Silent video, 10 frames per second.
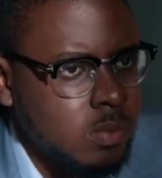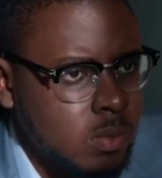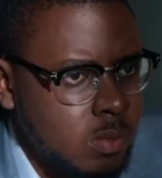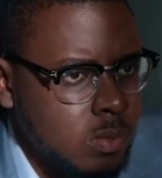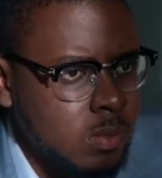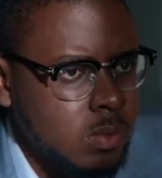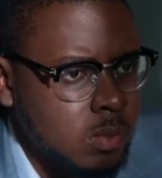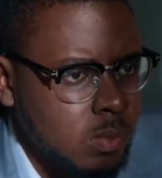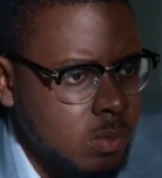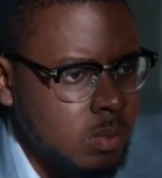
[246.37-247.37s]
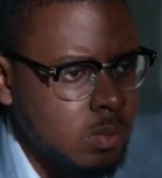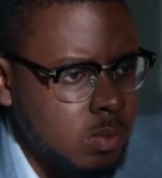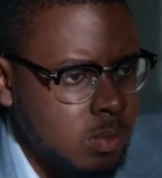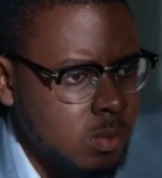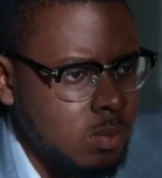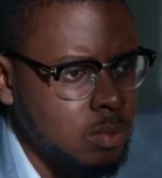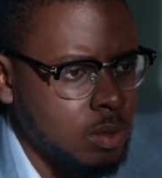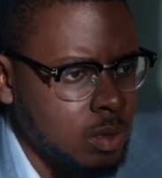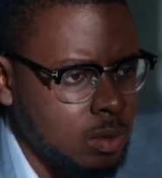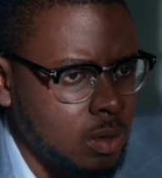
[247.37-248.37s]

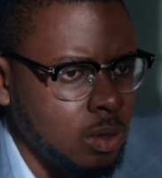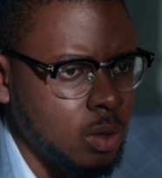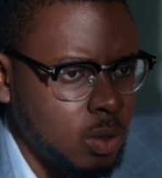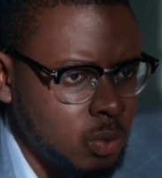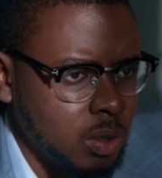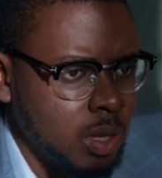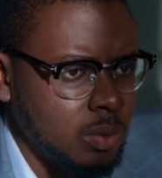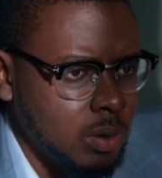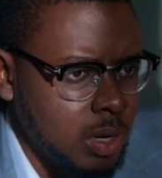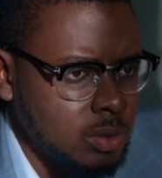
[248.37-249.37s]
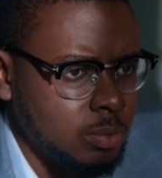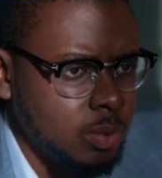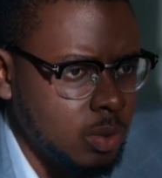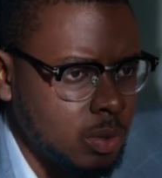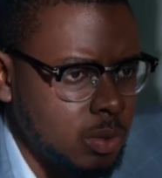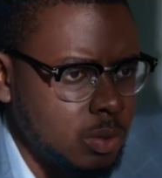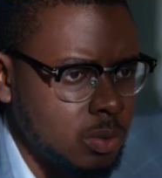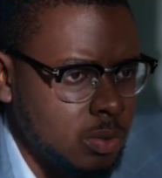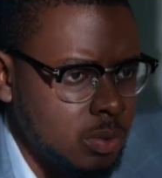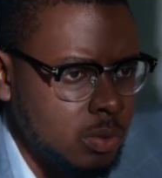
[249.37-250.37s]
The Lord will arise upon you.